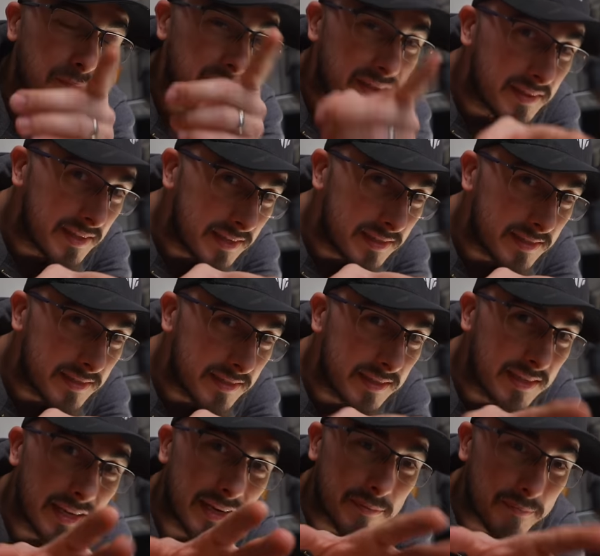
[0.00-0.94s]
but this
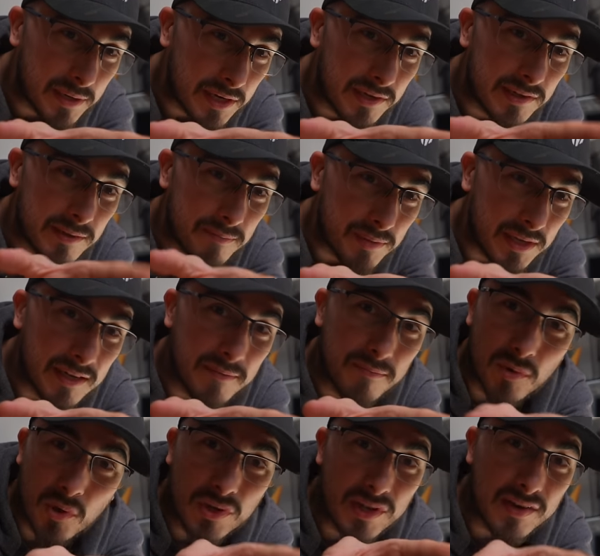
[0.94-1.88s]
can apparently be
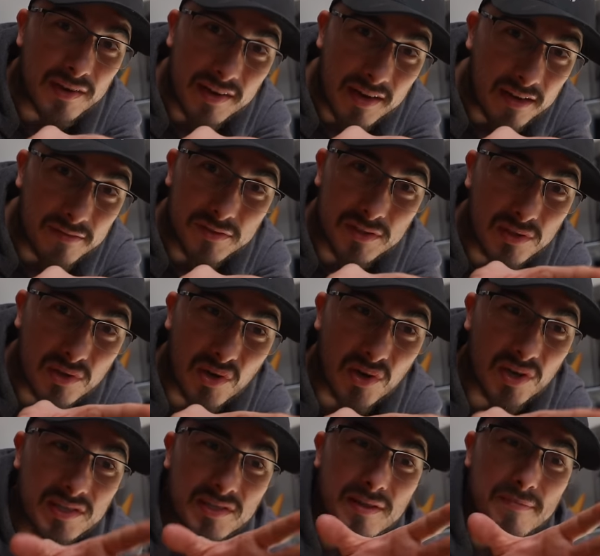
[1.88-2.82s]
more than enough to
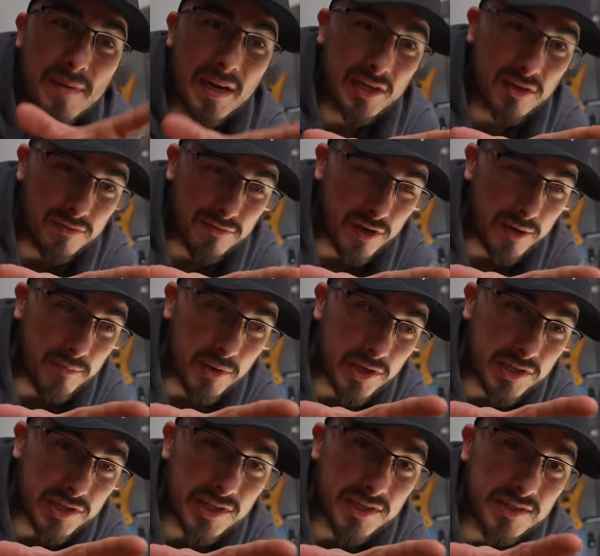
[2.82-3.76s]
cause the micro
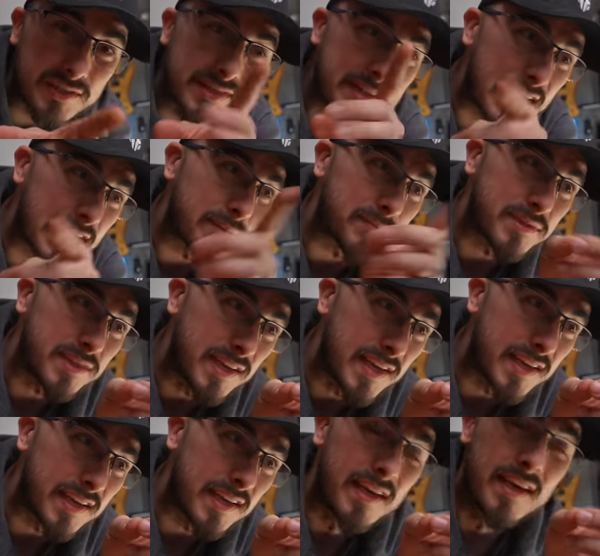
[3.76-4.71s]
vibrations that I'm seeing.